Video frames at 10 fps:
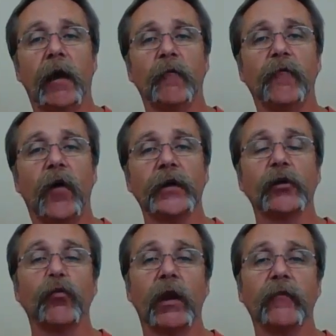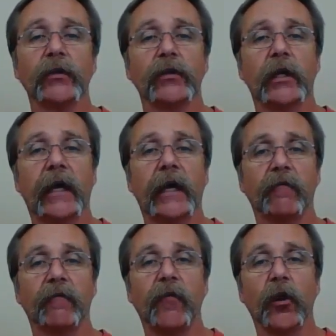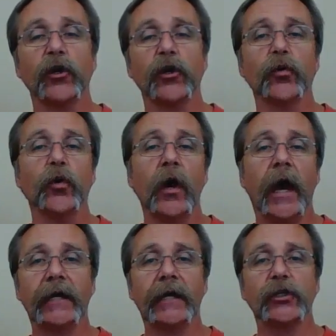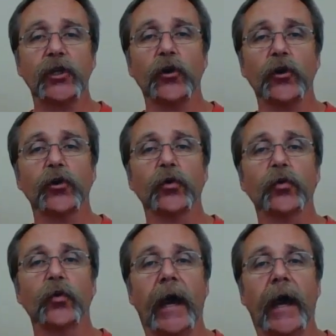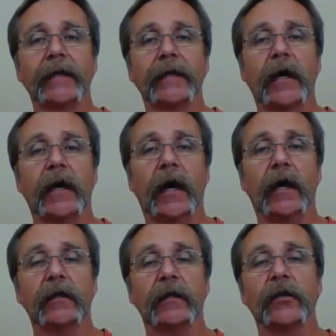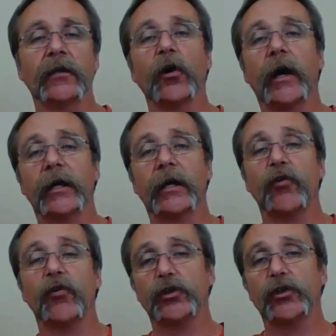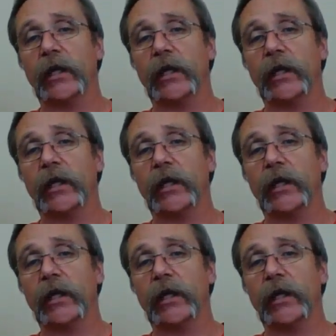find it relevant, that they can follow you and get to know you and know, like, and trust you.